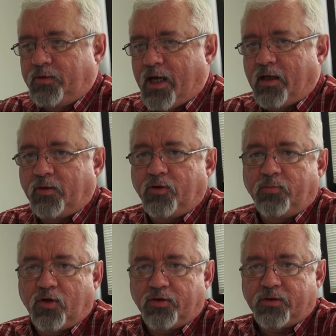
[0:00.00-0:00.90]
gallon per
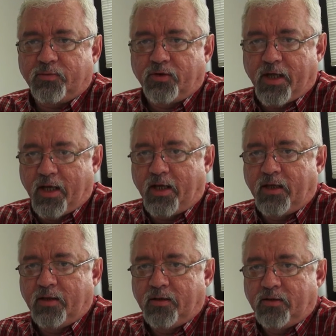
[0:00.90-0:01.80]
person per
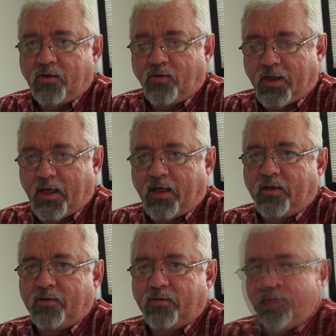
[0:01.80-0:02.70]
day on
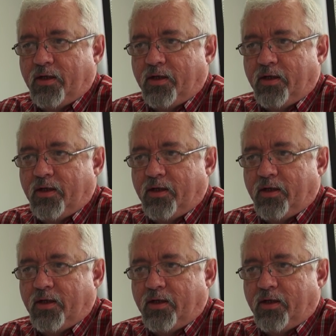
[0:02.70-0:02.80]
hand.